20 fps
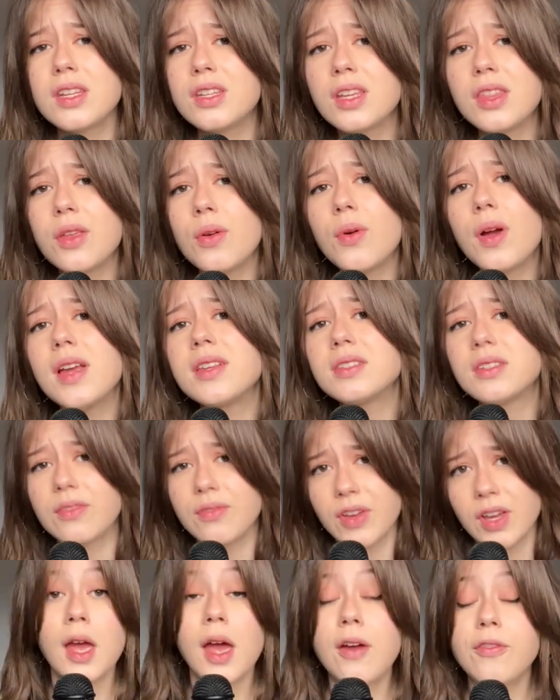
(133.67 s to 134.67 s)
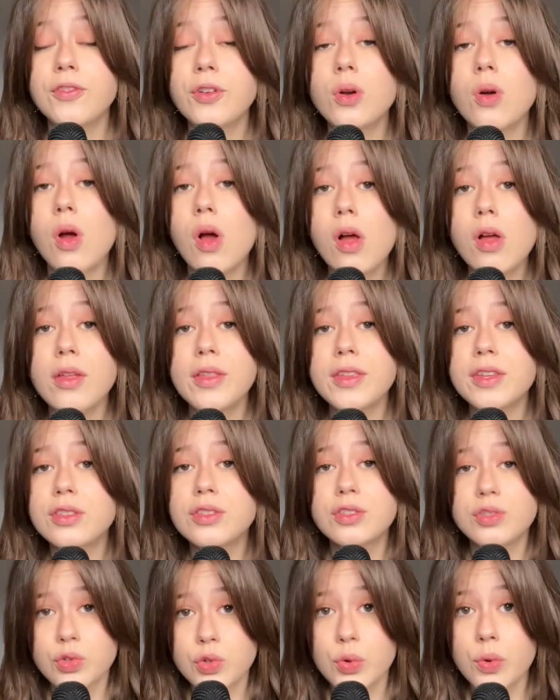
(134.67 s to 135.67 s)
to the rest of us. After all,
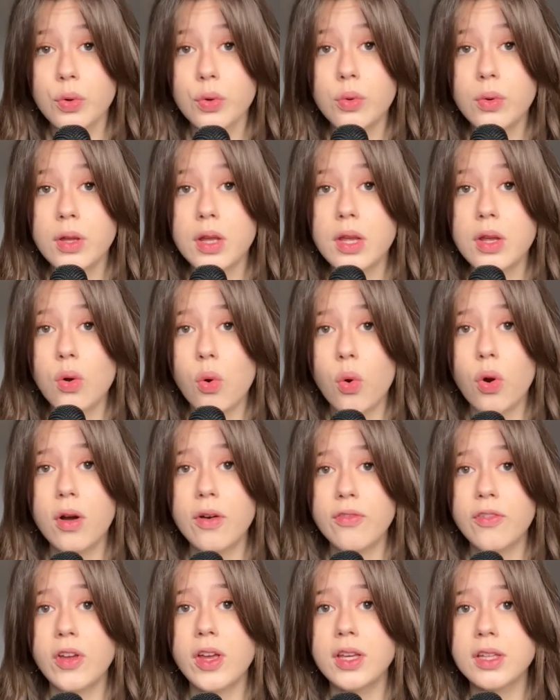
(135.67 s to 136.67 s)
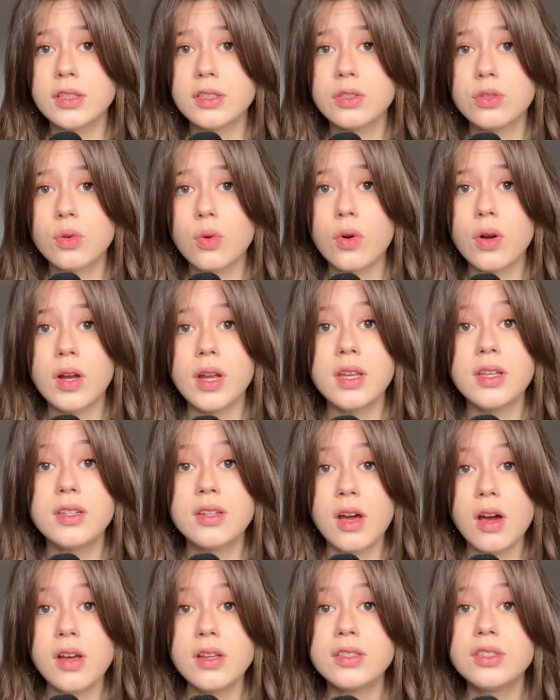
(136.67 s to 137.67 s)
this truly horrifying story
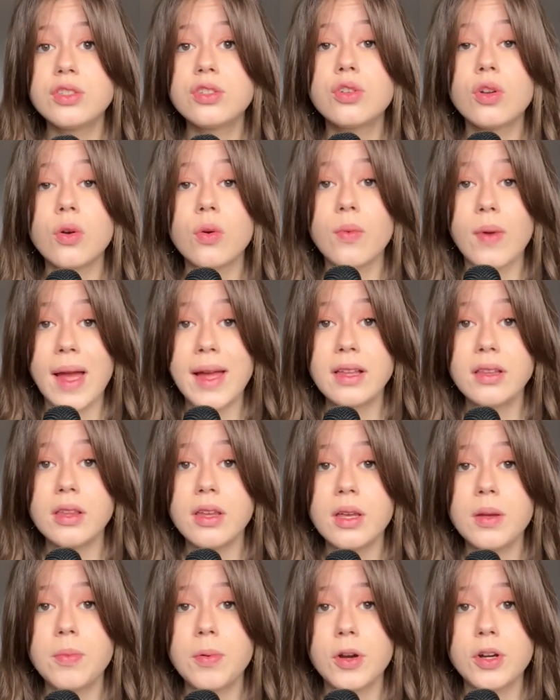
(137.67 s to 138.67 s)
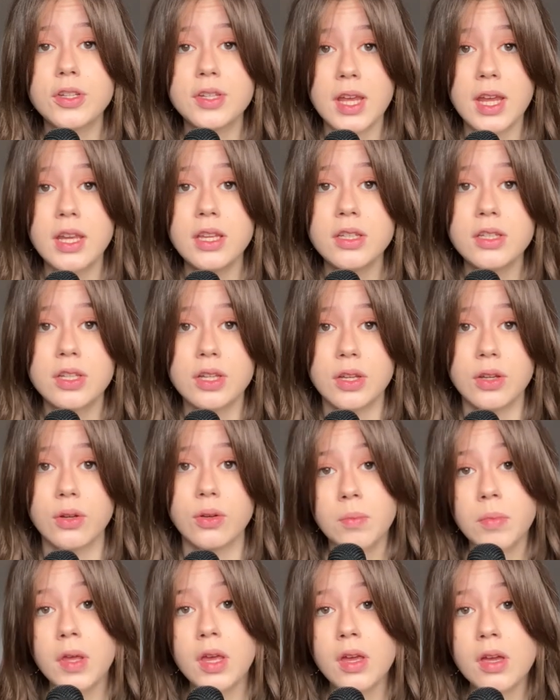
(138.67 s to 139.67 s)
does directly pertain to
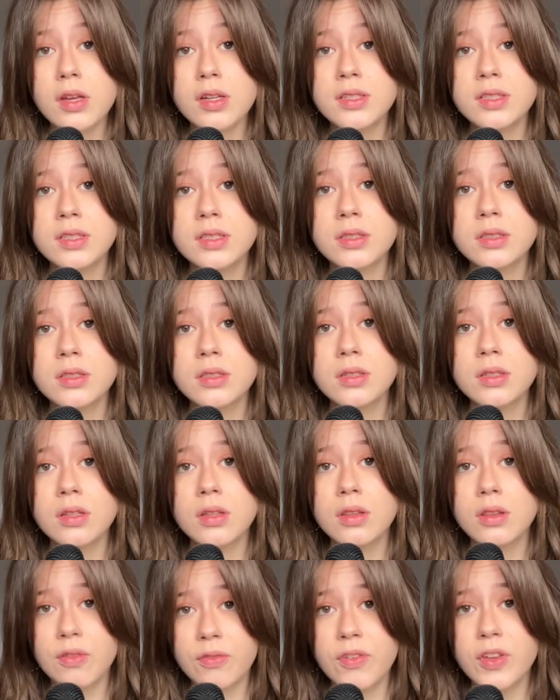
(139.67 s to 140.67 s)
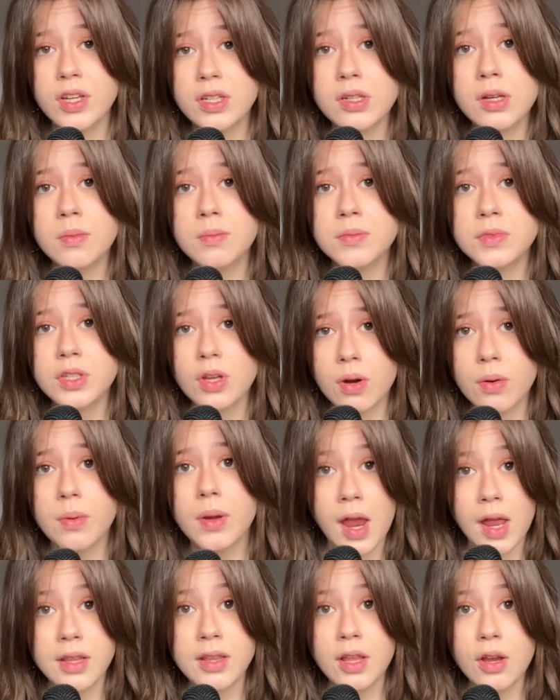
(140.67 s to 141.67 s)
you, because the victims are
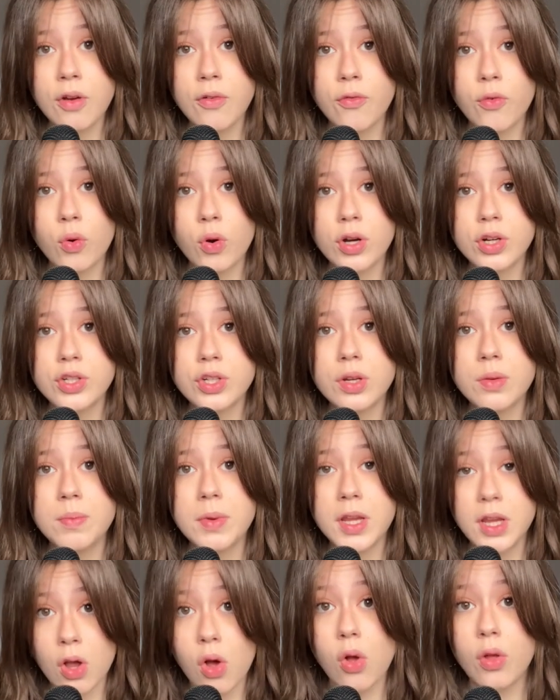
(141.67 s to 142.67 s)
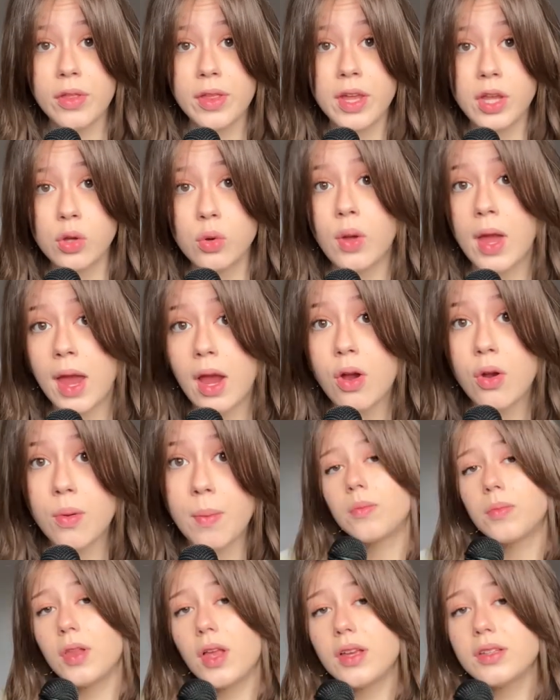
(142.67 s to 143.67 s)
rich, and therefore should be all that you care
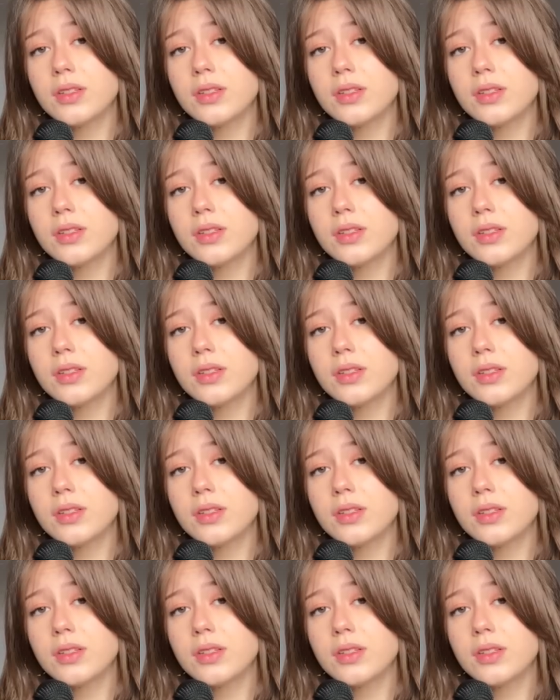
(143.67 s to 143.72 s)
about. Plus,